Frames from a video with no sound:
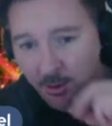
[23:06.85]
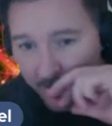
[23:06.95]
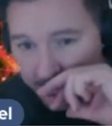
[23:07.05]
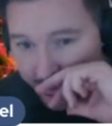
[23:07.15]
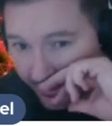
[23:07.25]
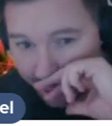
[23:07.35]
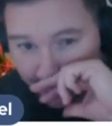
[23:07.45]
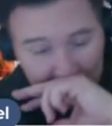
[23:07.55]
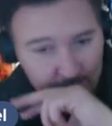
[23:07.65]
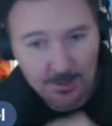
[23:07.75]
19.
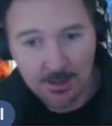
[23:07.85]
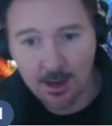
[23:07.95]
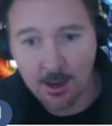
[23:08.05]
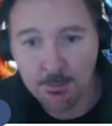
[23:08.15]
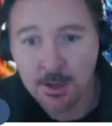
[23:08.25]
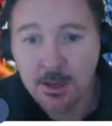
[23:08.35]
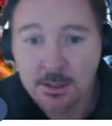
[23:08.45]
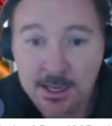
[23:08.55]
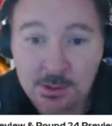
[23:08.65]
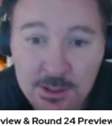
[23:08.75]
Daniel
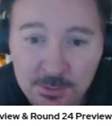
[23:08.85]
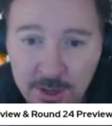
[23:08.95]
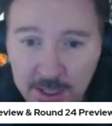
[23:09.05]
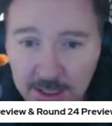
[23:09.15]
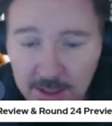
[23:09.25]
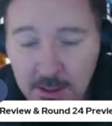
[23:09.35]
Safidi,